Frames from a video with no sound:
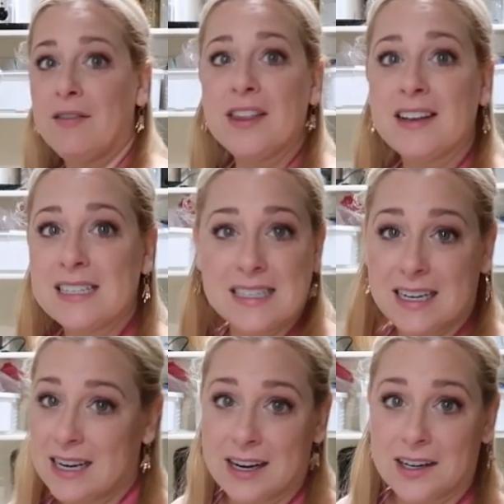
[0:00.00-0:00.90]
everything is
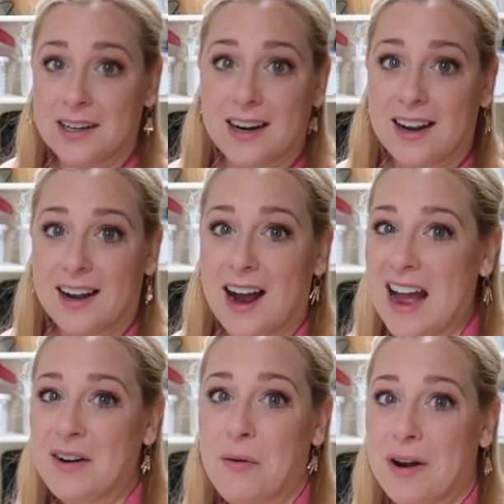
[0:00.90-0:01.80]
in here.
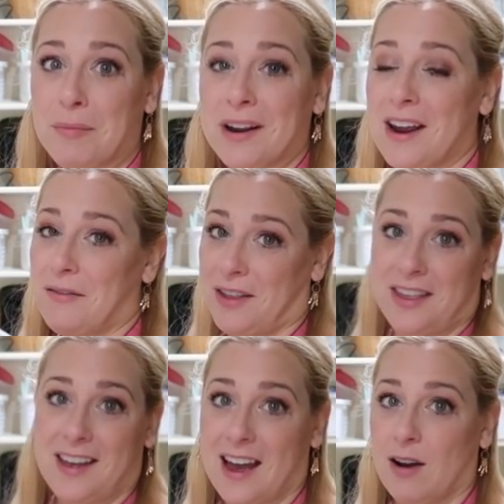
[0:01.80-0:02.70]
I don't wanna bring
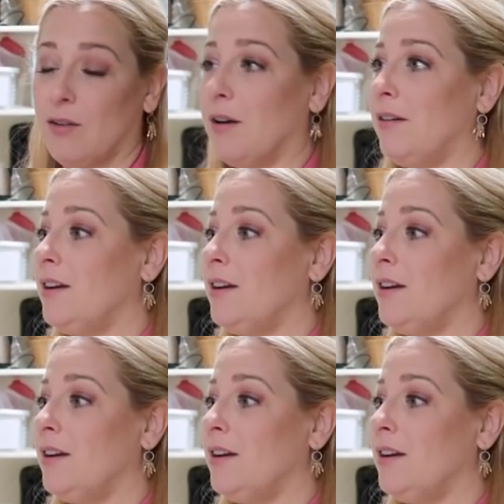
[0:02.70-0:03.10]
everything out.